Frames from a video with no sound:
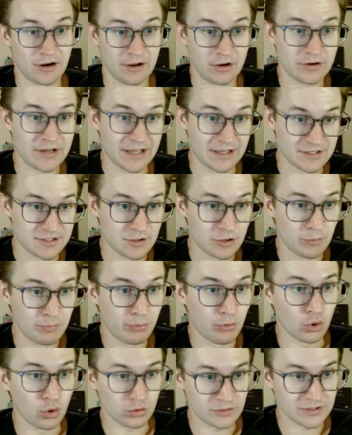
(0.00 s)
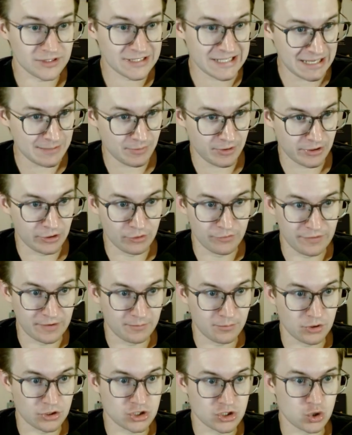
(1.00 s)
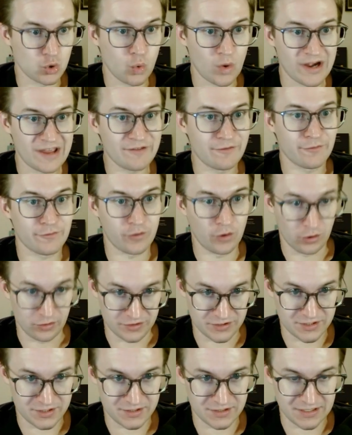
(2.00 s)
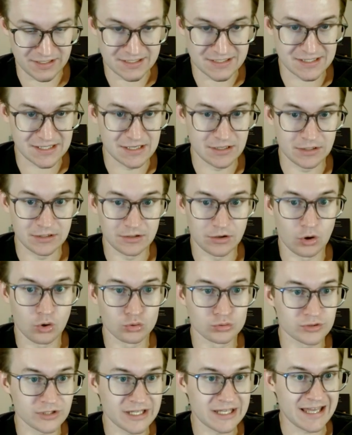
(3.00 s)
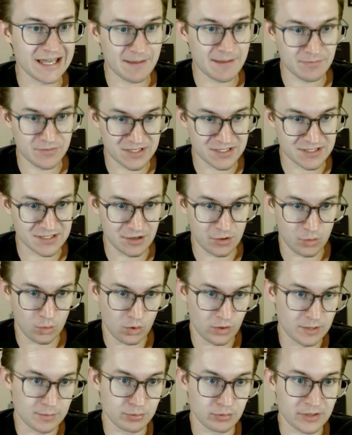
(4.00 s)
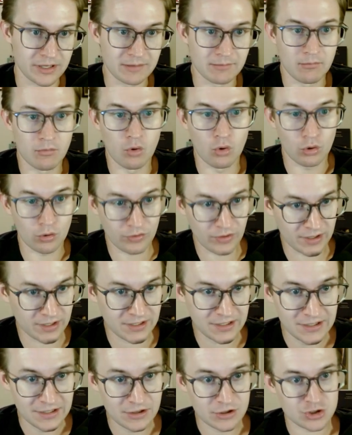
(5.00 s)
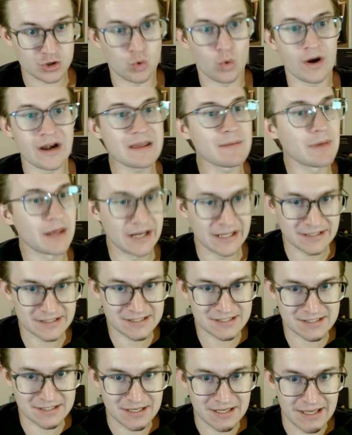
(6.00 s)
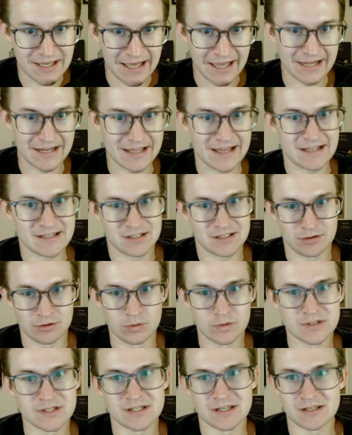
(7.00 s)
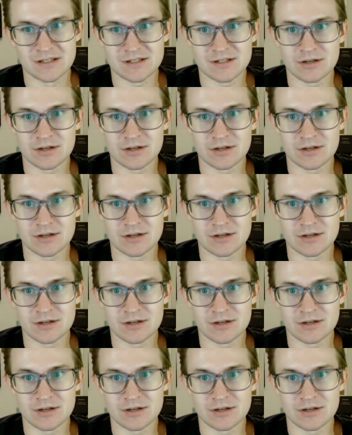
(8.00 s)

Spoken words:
Okay, so the Portland game on November 21st is the only game this year where he played more than 20 minutes and had 0 assists.